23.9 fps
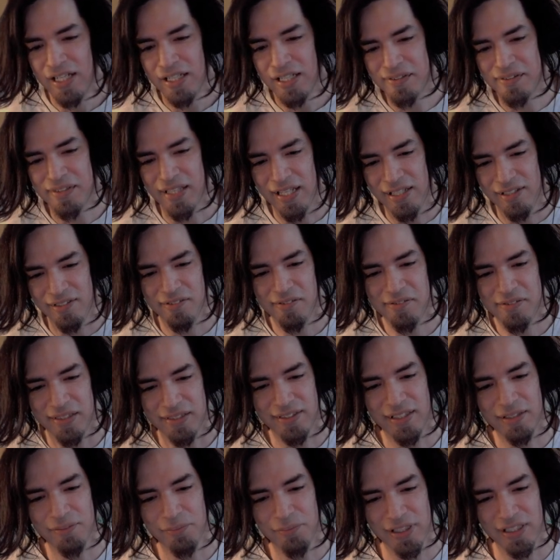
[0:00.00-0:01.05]
Satans, and
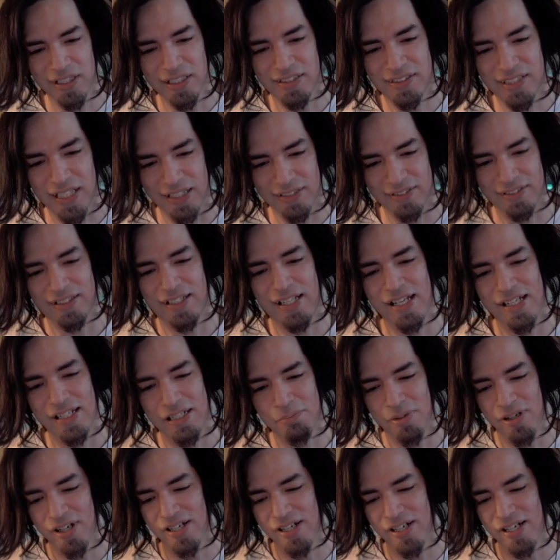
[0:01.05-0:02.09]
then we're gonna take the candy
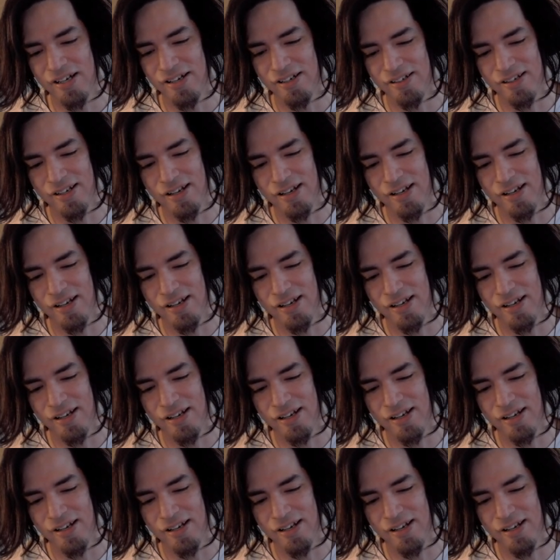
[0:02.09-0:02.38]
bar here.